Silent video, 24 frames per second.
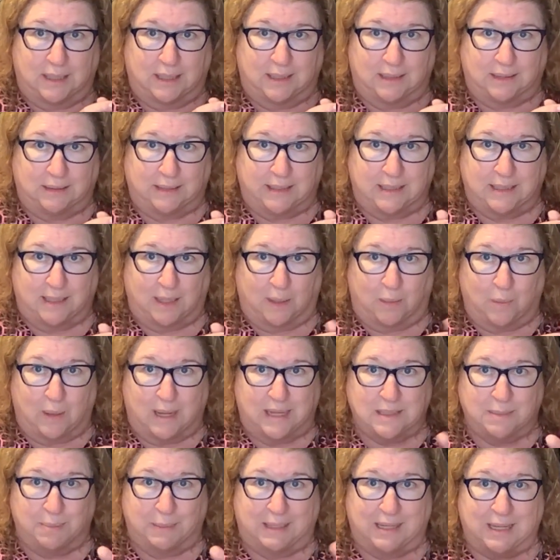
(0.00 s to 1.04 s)
Lindell
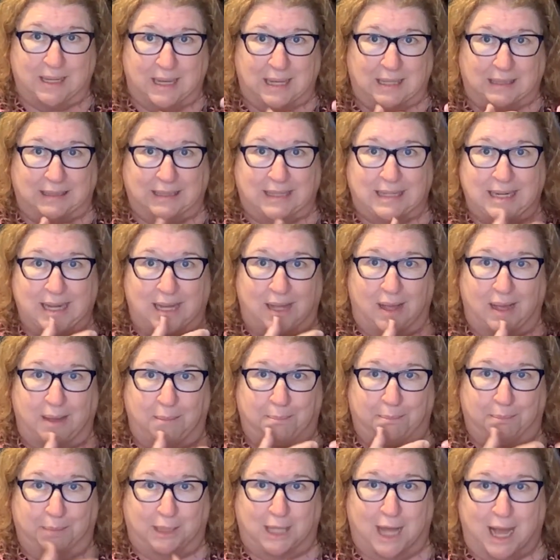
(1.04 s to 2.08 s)
was, but Lindell
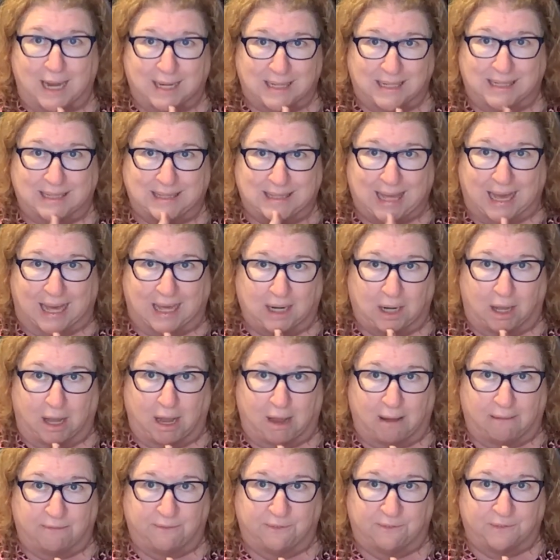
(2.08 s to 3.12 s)
had blocked that
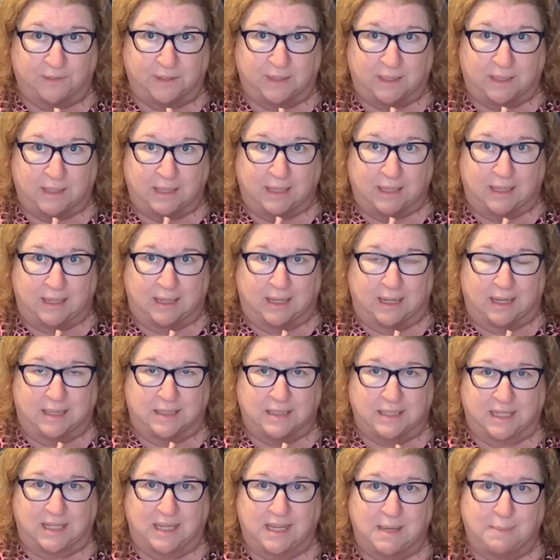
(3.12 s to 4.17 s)
off
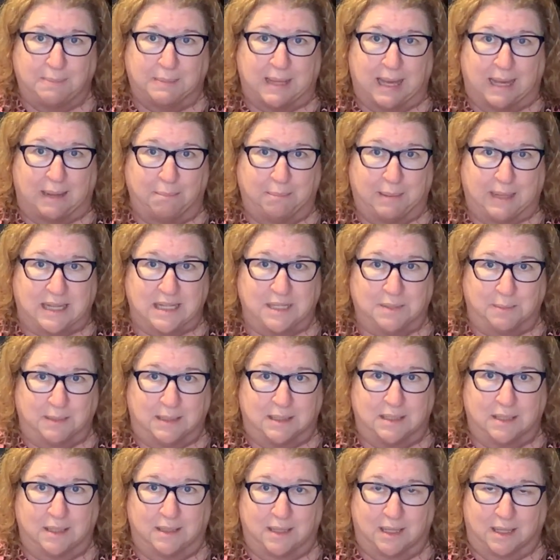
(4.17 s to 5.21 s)
to keep that basement
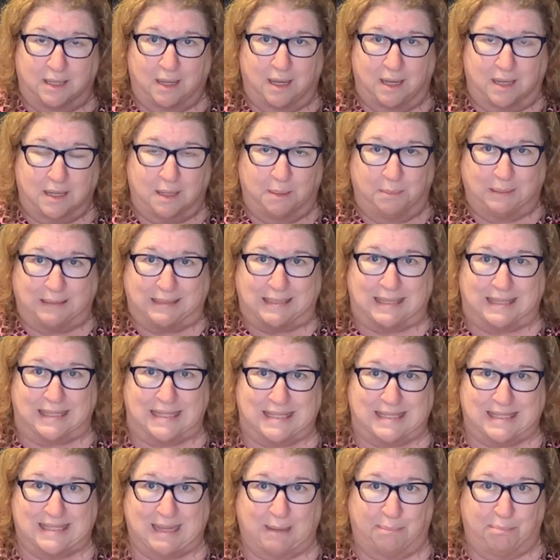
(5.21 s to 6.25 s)
a completely
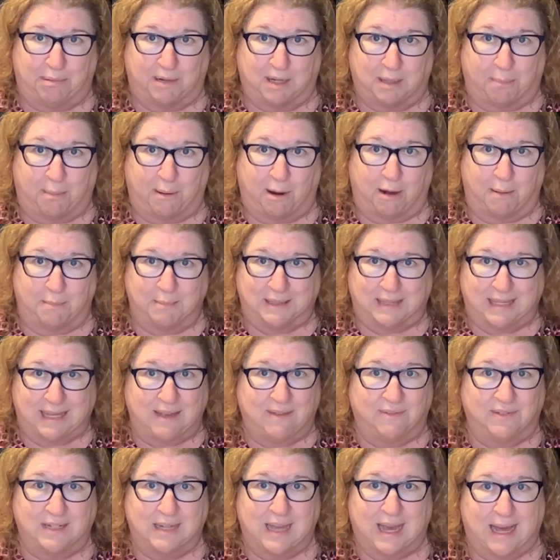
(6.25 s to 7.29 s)
separate apartment. They
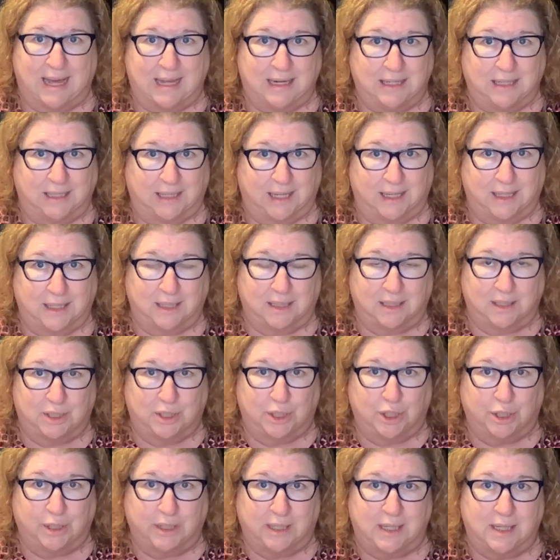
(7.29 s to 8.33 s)
even had like
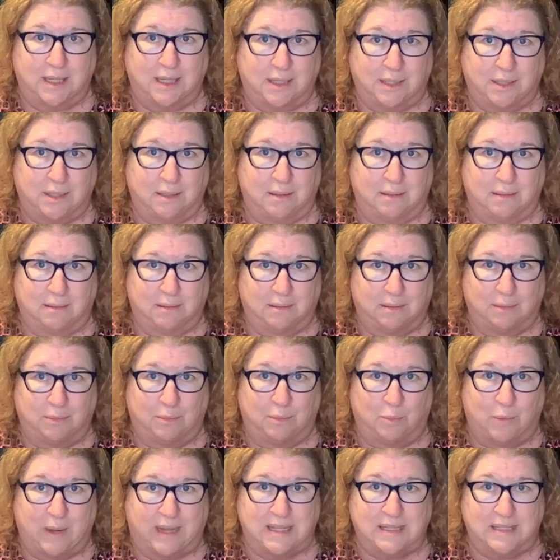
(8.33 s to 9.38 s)
cooking
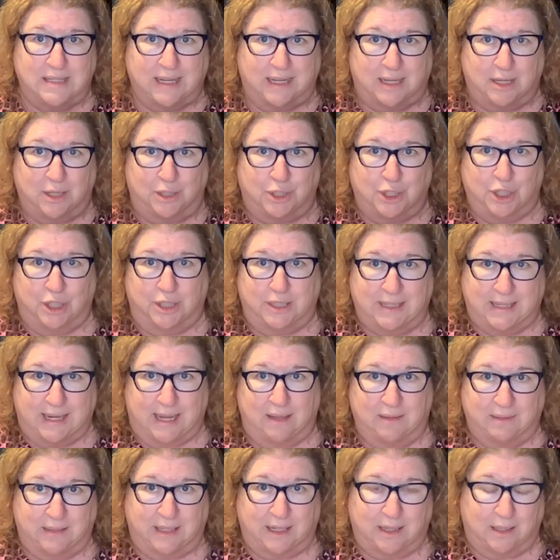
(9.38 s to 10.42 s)
ways they could cook
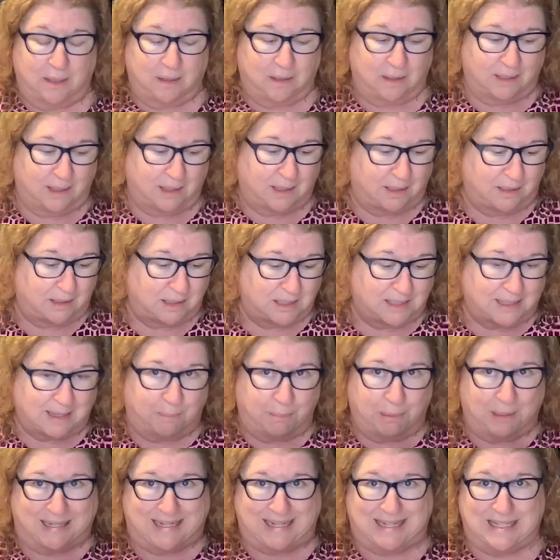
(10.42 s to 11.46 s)
down there, a
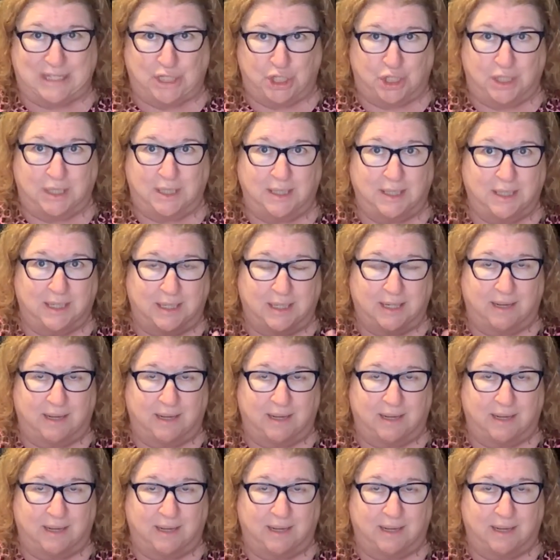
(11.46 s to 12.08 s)
separate kitchen and